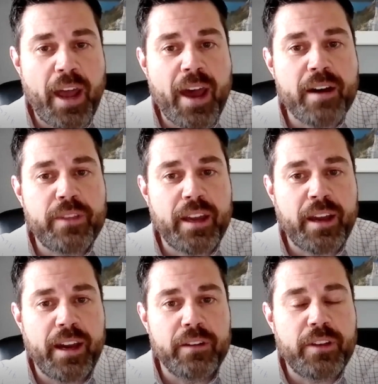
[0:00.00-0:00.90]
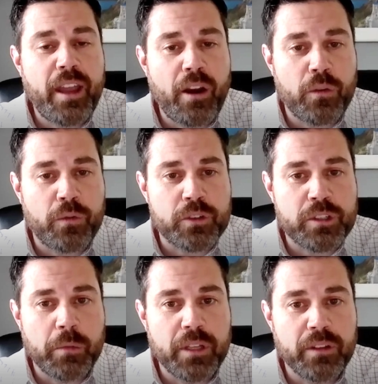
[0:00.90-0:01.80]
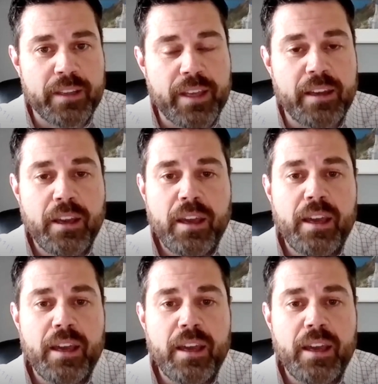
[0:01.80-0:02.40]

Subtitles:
have that kind of care for somebody like that.